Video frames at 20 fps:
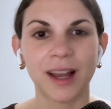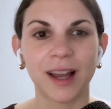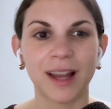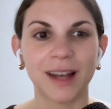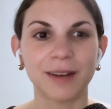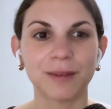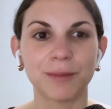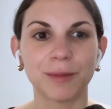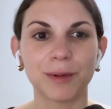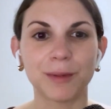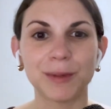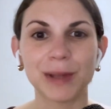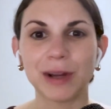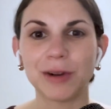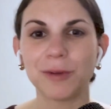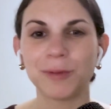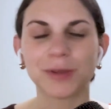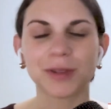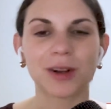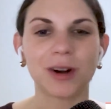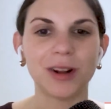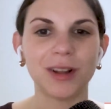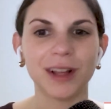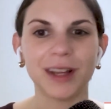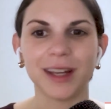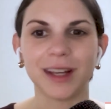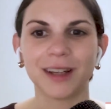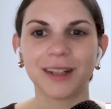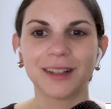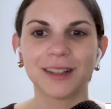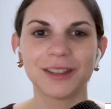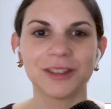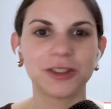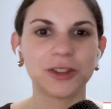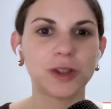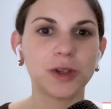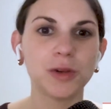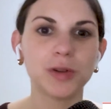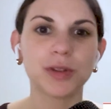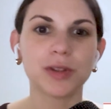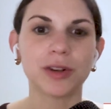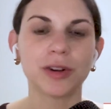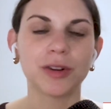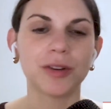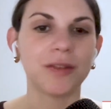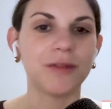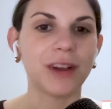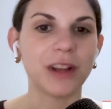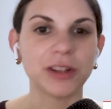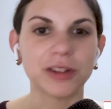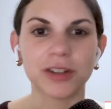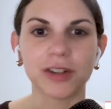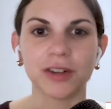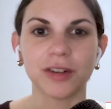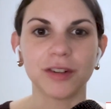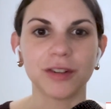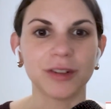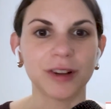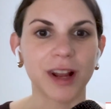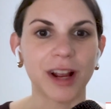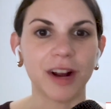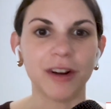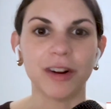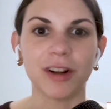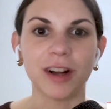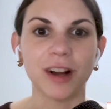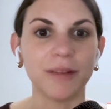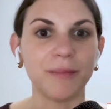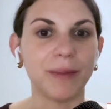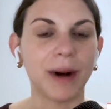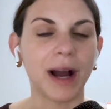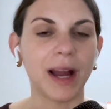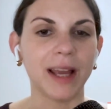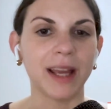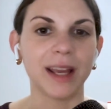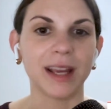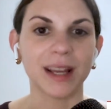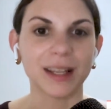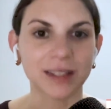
and what we almost call like choose your own adventure era of buying in